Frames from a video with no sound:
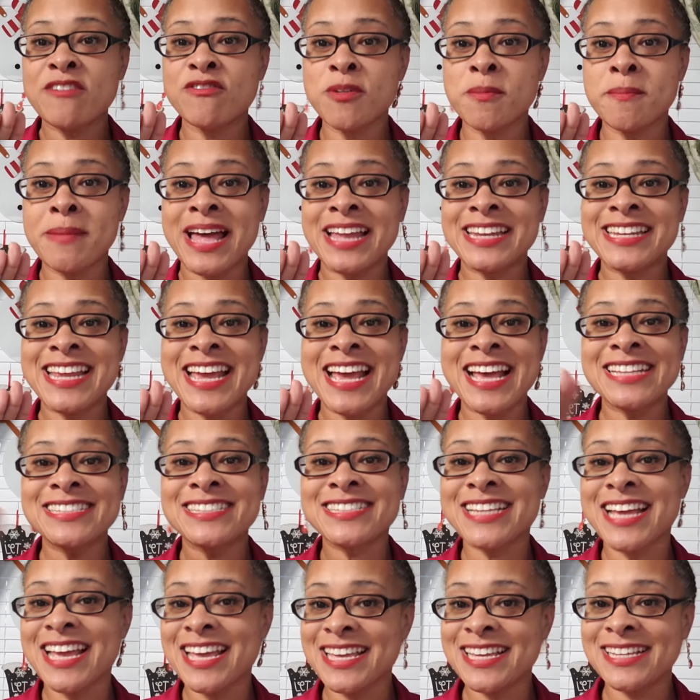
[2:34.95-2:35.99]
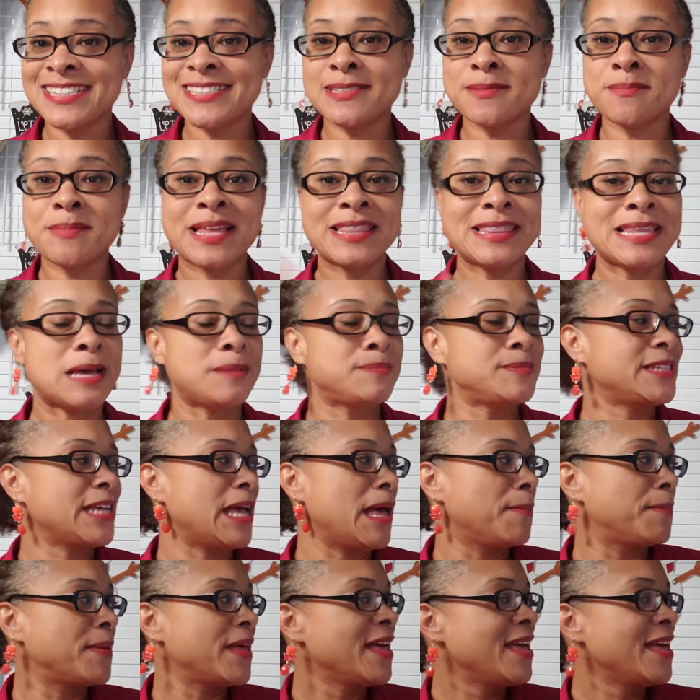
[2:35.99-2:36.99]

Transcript: from my desk and get to my laptop.